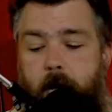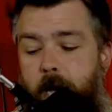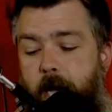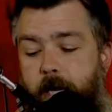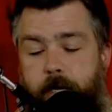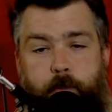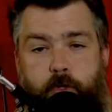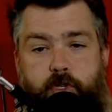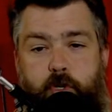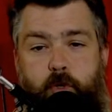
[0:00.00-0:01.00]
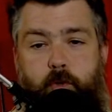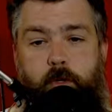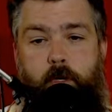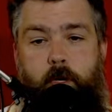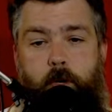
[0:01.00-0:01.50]
Number
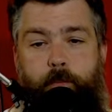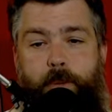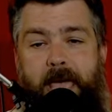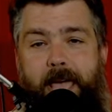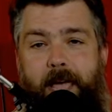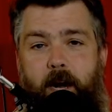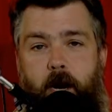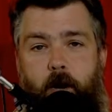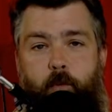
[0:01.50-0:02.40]
2, pear,